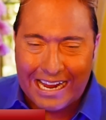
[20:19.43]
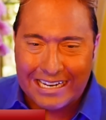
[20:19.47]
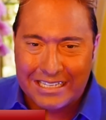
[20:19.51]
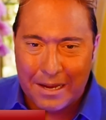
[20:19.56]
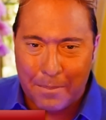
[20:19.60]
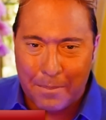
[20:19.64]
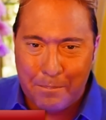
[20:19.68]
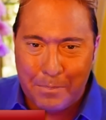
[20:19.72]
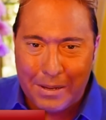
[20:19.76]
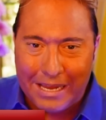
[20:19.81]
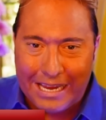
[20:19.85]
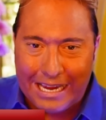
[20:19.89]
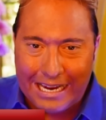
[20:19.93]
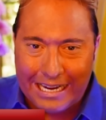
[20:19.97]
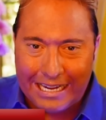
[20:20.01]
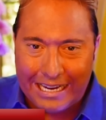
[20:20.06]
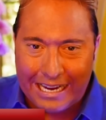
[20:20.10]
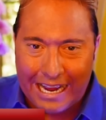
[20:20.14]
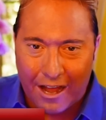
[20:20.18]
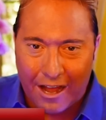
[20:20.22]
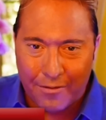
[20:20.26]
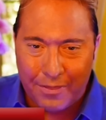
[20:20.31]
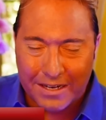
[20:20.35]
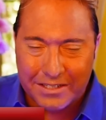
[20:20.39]
It's a
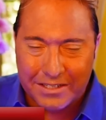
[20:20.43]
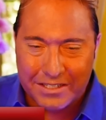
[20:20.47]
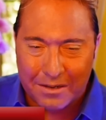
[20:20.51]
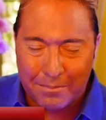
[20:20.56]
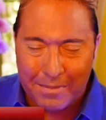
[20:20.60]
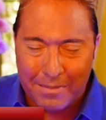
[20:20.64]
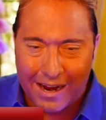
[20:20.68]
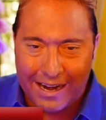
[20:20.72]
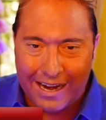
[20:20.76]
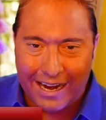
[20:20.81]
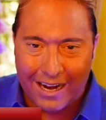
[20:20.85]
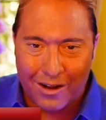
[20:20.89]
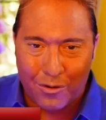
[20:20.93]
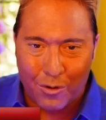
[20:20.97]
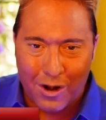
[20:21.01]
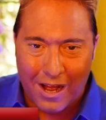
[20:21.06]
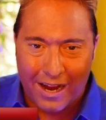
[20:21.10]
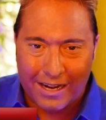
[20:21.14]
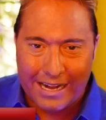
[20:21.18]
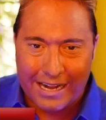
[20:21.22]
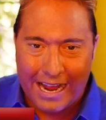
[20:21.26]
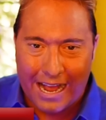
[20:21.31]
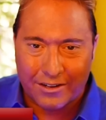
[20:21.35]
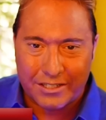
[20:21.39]
PDF that's in my
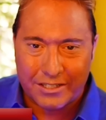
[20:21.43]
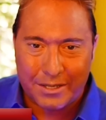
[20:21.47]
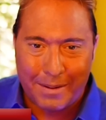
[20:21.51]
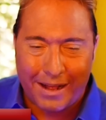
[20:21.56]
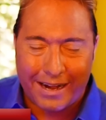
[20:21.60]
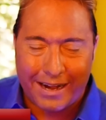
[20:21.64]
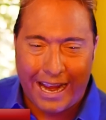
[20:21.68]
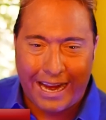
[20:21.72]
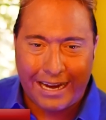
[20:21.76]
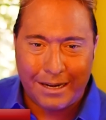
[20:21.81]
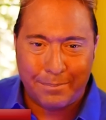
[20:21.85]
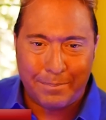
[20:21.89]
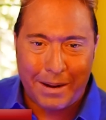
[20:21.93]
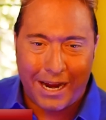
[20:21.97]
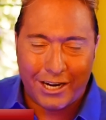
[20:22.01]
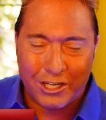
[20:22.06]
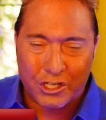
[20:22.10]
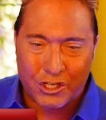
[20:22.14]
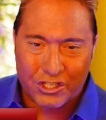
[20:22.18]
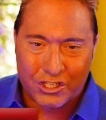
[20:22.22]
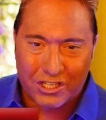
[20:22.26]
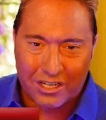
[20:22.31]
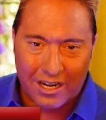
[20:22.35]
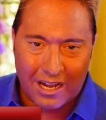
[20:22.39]
hand right now. It's about eight
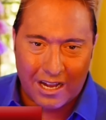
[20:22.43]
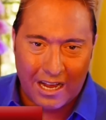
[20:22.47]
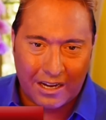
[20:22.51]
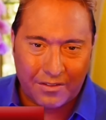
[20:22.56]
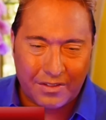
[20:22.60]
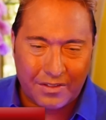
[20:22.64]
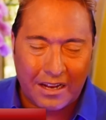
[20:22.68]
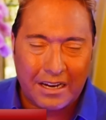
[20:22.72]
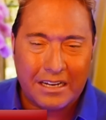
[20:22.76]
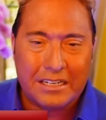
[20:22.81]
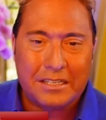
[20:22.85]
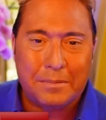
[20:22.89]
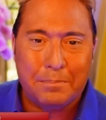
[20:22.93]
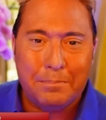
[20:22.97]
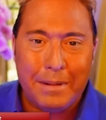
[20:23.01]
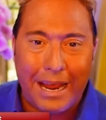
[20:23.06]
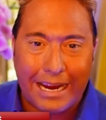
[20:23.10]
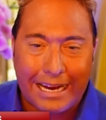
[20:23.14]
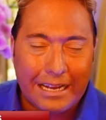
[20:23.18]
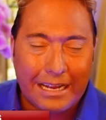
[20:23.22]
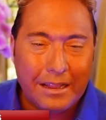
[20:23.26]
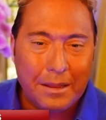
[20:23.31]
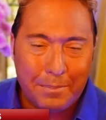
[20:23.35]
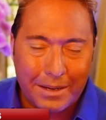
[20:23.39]
pages in length, and it's
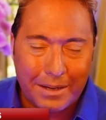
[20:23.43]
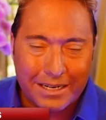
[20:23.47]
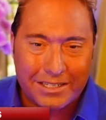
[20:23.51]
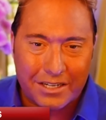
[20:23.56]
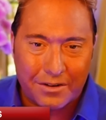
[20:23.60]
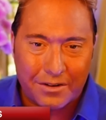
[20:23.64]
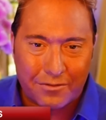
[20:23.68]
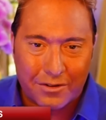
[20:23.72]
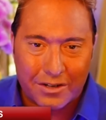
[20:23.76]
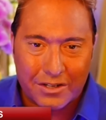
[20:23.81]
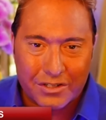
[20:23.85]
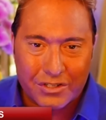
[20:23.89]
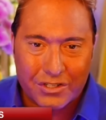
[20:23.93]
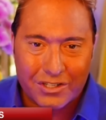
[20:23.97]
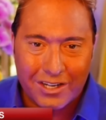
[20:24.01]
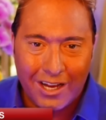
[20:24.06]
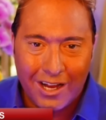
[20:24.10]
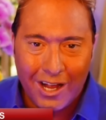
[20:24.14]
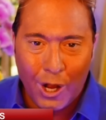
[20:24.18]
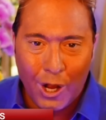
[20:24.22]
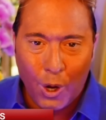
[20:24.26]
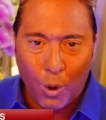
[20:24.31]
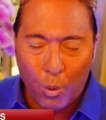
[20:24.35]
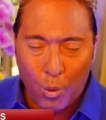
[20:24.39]
making the big
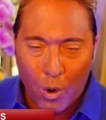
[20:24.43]
difference.